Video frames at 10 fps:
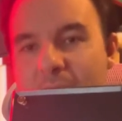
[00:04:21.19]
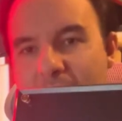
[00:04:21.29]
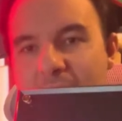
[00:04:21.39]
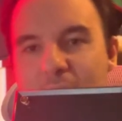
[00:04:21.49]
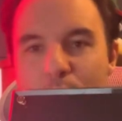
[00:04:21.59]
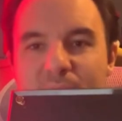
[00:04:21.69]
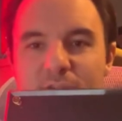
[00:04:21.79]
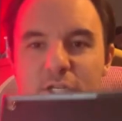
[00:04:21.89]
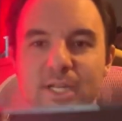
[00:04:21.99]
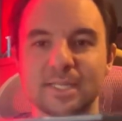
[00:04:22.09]
Hey, you have a
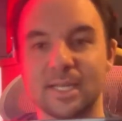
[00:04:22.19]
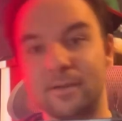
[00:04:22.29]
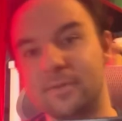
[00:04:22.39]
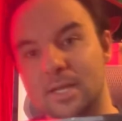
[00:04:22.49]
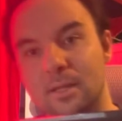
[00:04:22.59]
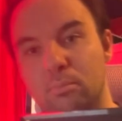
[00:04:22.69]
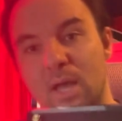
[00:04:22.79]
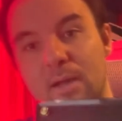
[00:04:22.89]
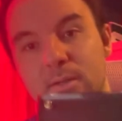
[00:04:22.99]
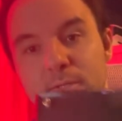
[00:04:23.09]
chance to get a vanilla
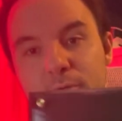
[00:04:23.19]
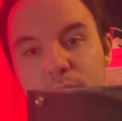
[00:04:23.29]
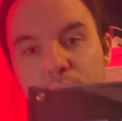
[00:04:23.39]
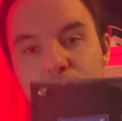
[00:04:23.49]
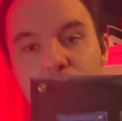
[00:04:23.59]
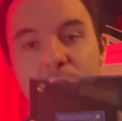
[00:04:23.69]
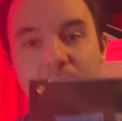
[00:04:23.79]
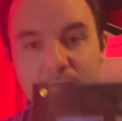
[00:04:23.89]
blackluster soldier